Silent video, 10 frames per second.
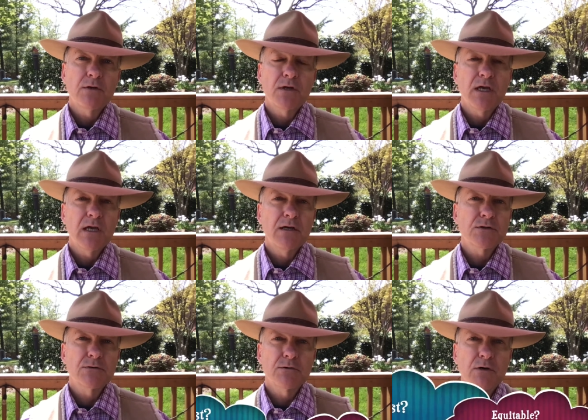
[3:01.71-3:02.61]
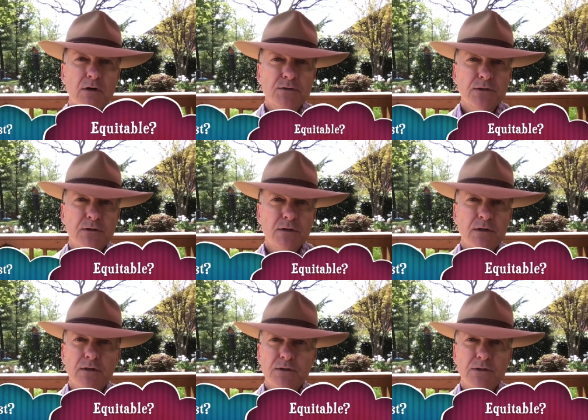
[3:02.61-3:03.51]
the cancel culture
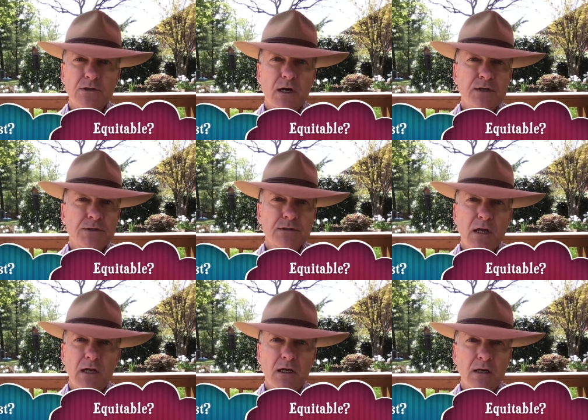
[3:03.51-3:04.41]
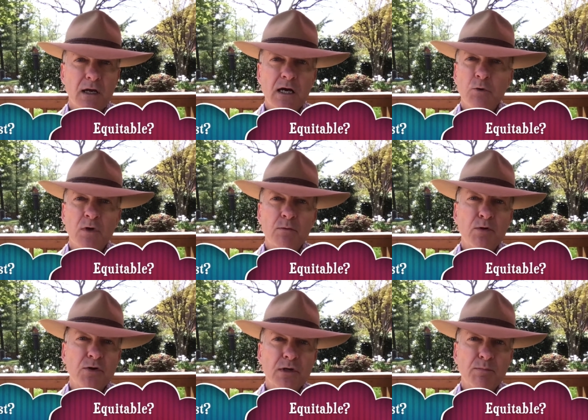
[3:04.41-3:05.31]
is just and
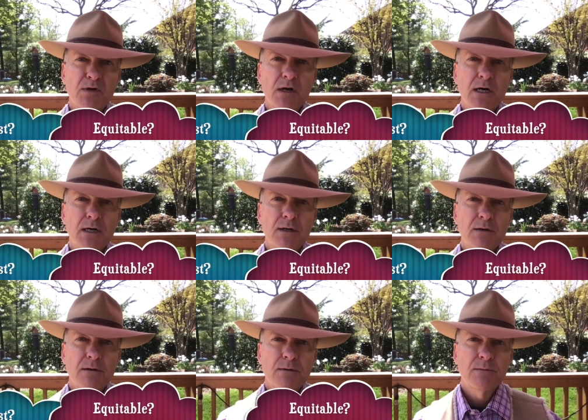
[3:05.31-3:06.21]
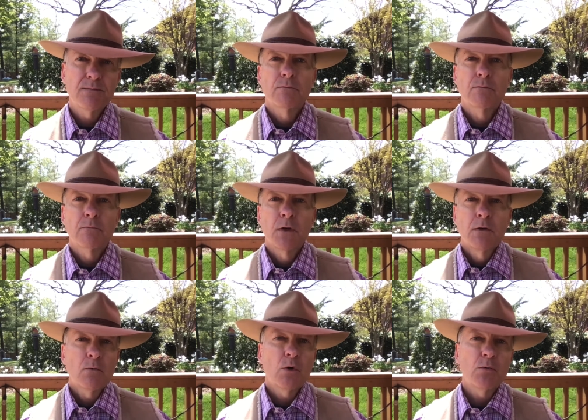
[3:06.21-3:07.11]
equitably applied?
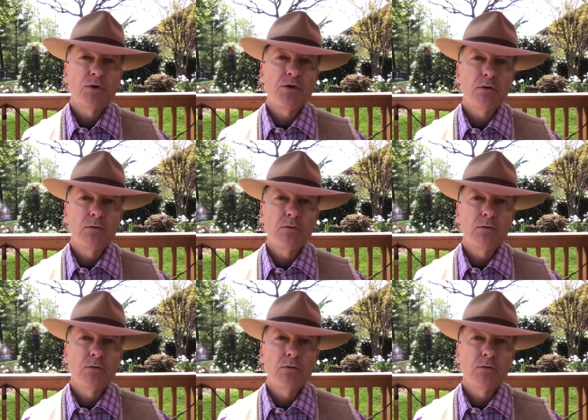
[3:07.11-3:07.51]
What would you